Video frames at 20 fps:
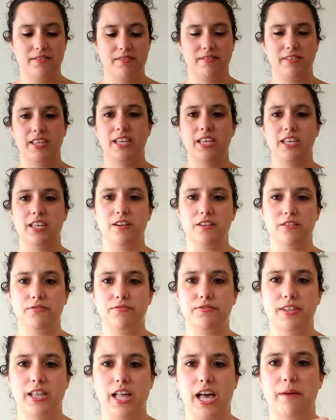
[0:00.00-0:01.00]
the heel
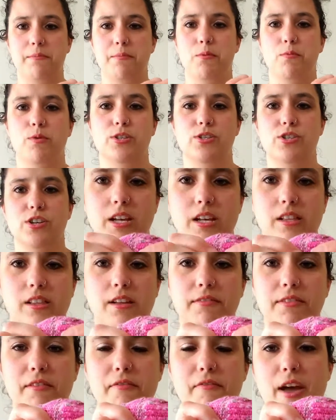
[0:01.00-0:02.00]
flap, which I
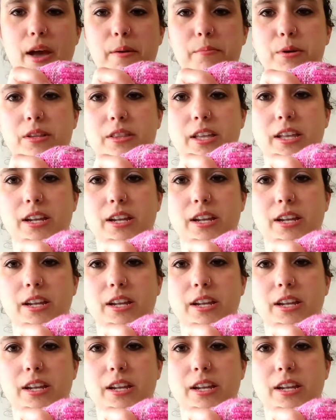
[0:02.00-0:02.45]
love the fabric